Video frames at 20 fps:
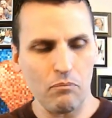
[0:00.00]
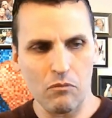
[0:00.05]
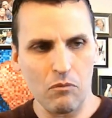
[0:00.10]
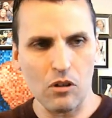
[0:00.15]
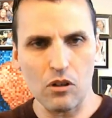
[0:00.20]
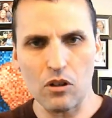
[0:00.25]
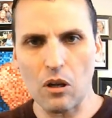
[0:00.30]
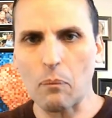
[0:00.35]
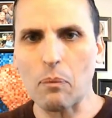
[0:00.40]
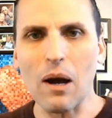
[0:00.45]

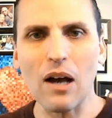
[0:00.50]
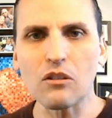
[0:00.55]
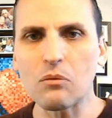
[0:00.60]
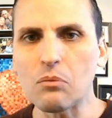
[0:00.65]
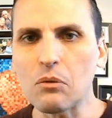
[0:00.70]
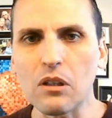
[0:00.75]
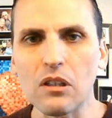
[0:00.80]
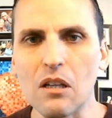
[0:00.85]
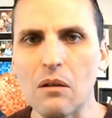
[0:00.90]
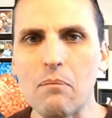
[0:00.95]
There's a
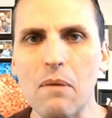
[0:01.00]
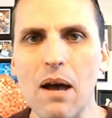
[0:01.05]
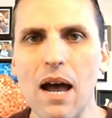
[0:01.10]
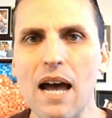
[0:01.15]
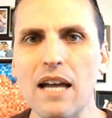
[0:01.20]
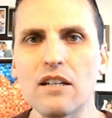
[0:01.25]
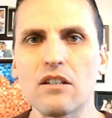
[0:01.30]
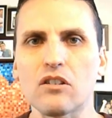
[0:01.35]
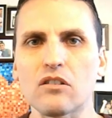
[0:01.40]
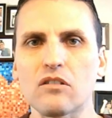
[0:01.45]
possibility that
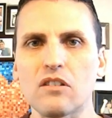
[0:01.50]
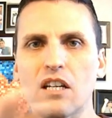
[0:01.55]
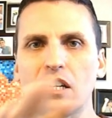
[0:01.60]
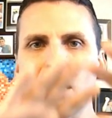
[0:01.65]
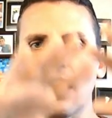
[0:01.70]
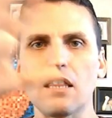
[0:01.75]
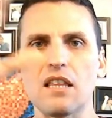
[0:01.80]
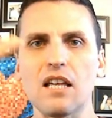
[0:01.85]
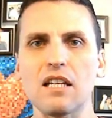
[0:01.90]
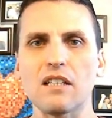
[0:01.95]
Matt, just
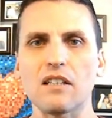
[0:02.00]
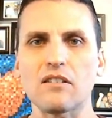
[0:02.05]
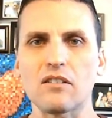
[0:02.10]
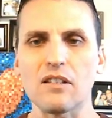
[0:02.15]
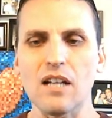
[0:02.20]
anything that's